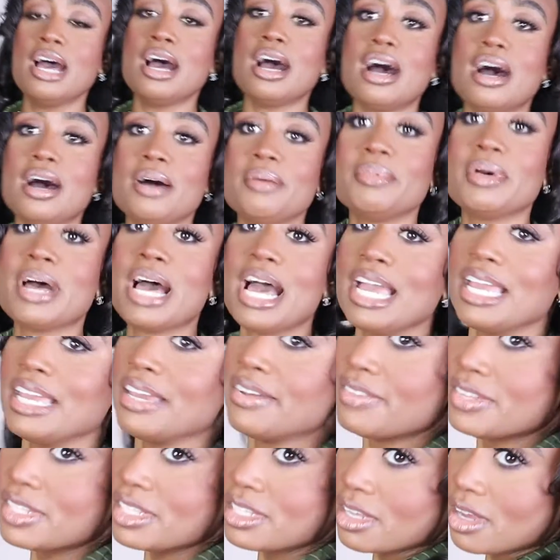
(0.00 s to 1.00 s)
Um, I
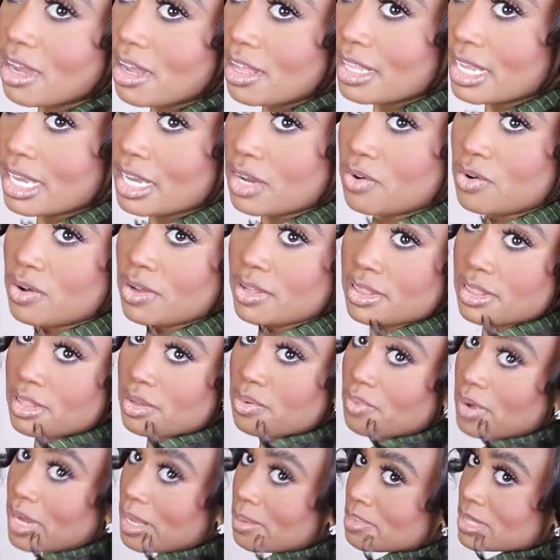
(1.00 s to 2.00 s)
even saw like on the
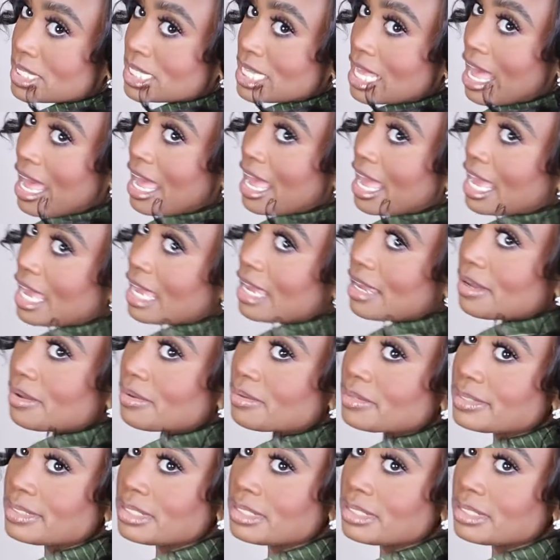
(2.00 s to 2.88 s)
website,